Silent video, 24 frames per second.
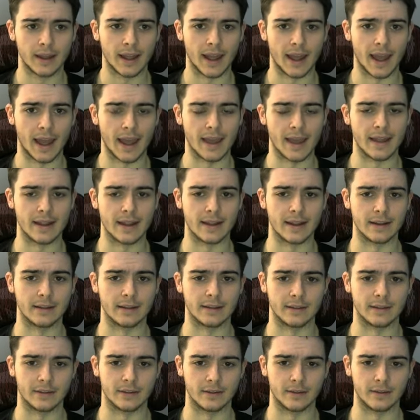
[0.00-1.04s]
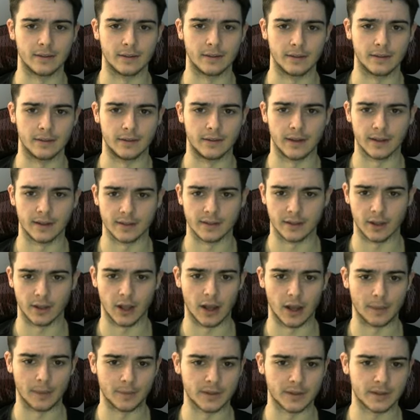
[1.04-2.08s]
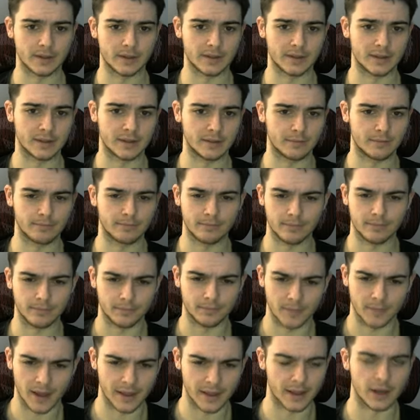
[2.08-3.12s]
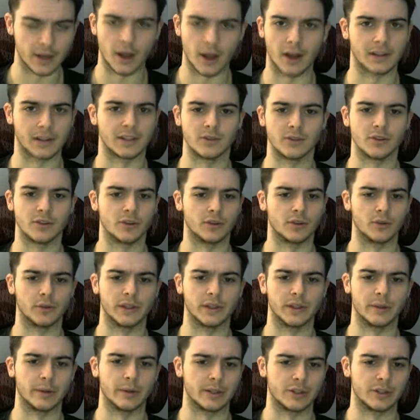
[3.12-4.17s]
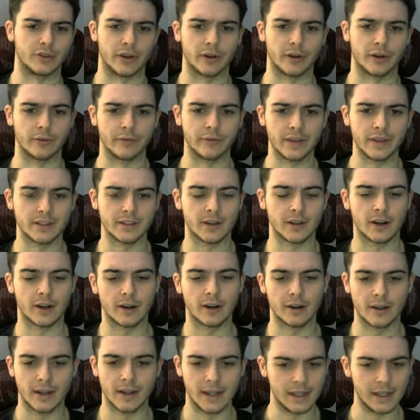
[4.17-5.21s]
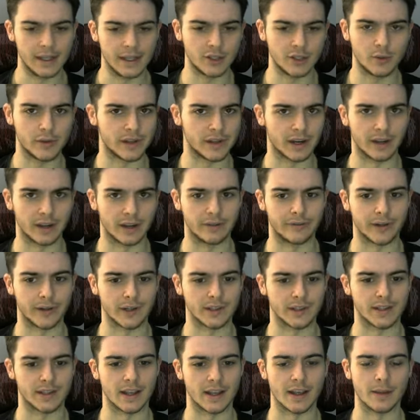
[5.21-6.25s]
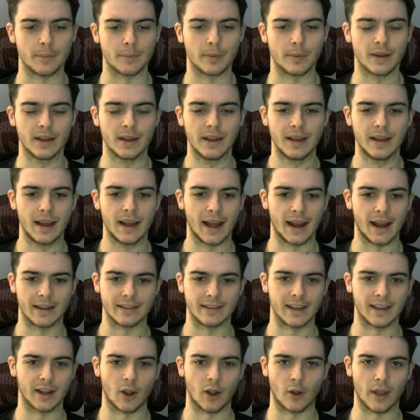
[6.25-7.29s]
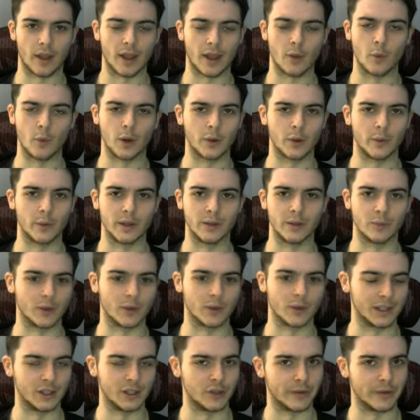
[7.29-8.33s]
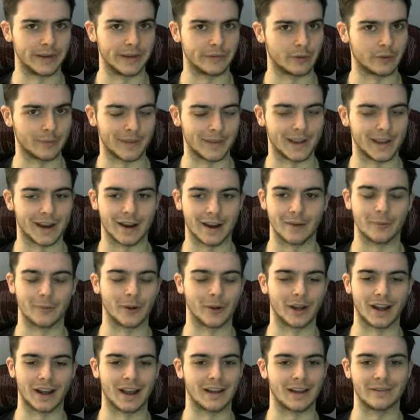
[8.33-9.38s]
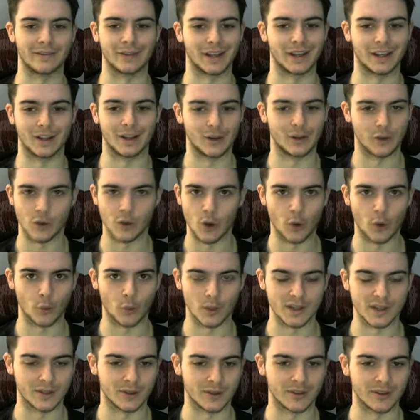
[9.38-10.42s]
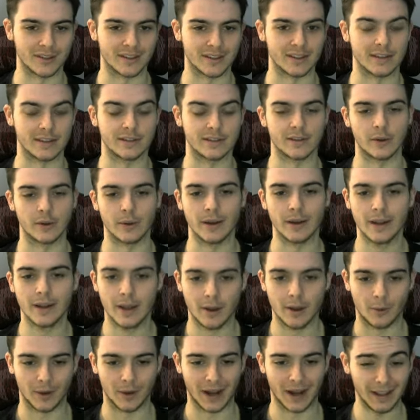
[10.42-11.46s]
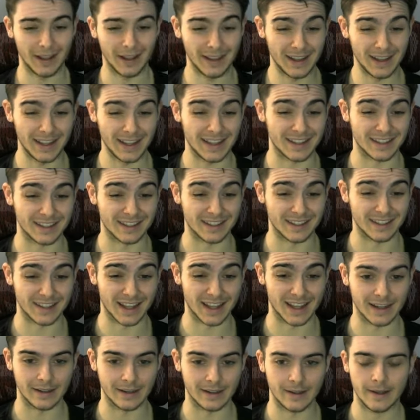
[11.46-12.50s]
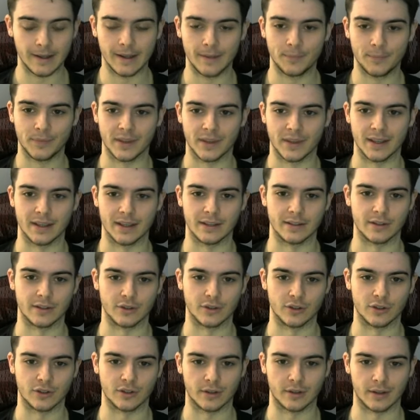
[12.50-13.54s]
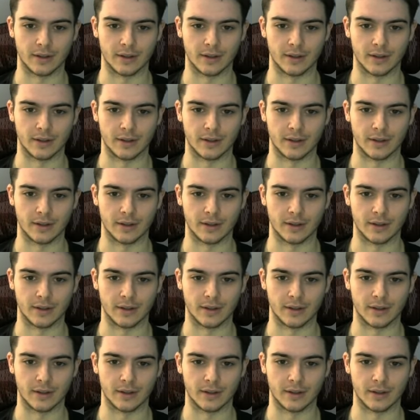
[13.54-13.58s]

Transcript: and Dusclops, and then knocks out your only Regidrago V-Star, hits you with an Unfair Stamp, and it's like, okay, what are we really doing from there? We're going to have like no resources. So what I like instead is just,